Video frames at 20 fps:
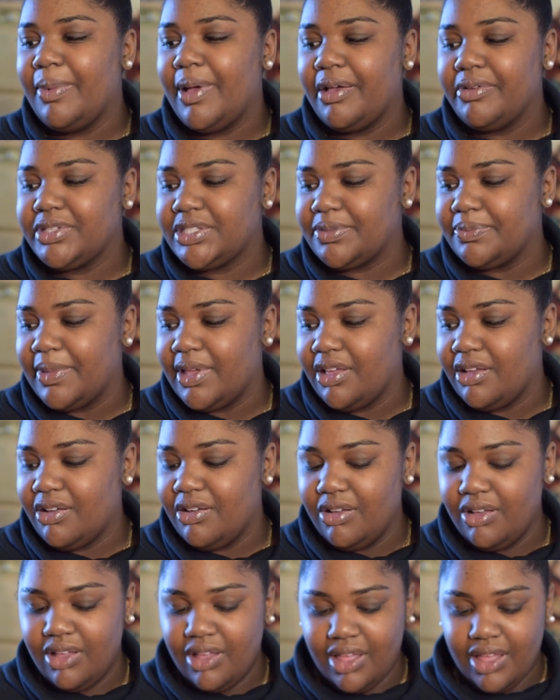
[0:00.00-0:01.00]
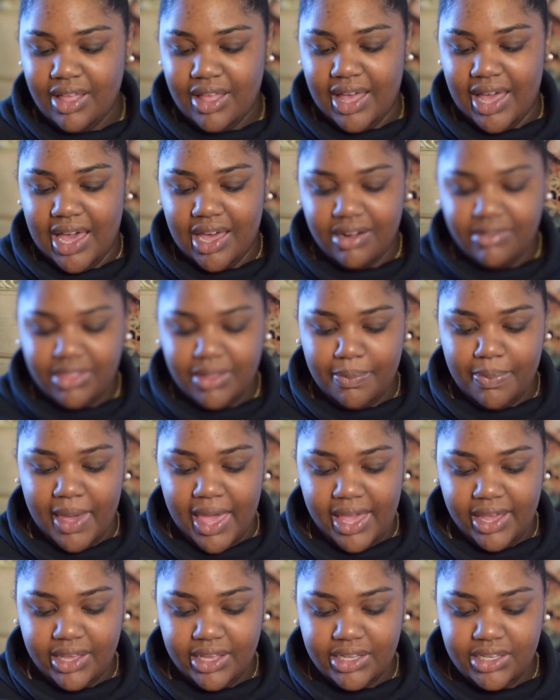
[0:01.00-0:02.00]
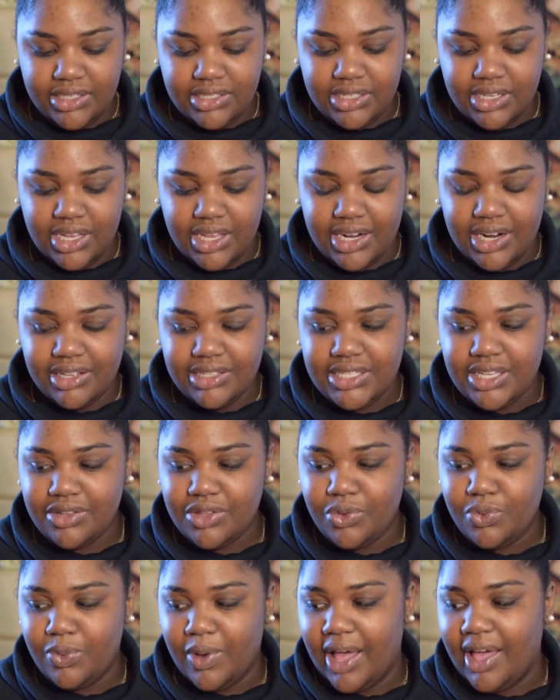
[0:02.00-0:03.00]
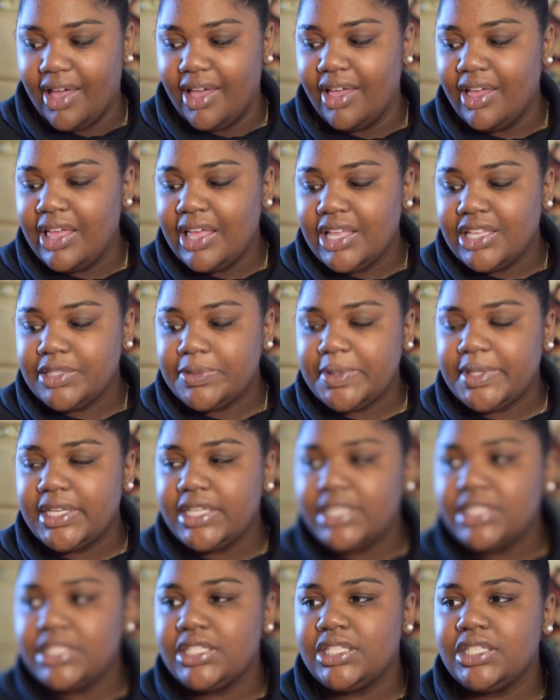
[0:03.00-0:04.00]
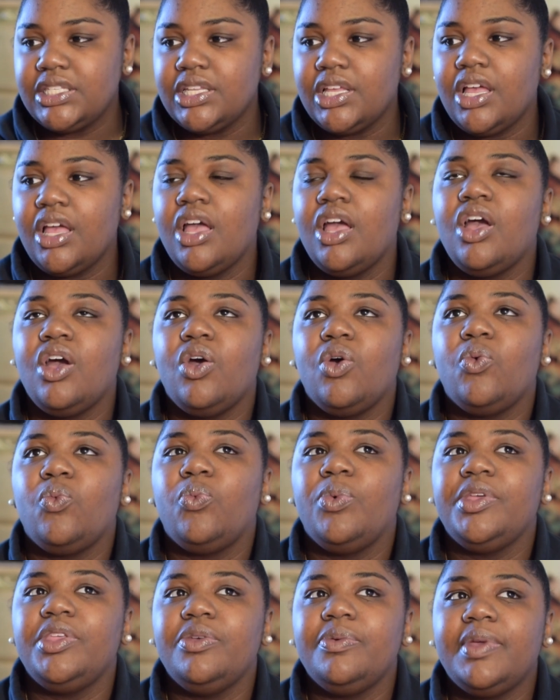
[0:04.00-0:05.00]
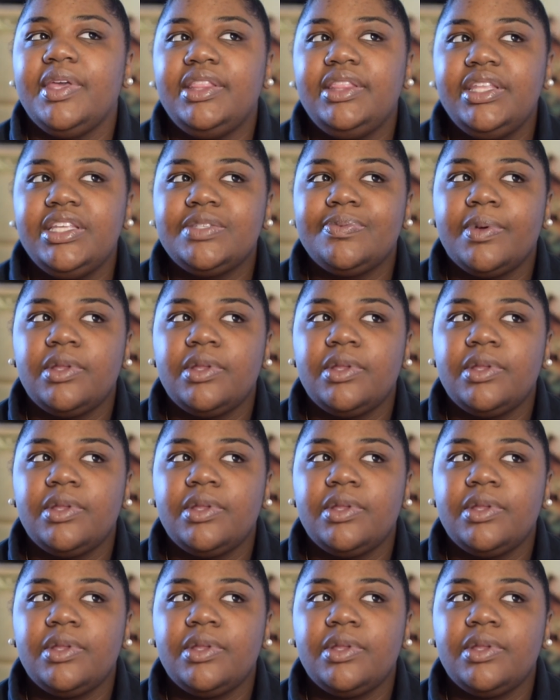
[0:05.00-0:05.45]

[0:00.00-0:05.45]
about smell out of the package, and I'll tell you why. Because when you get these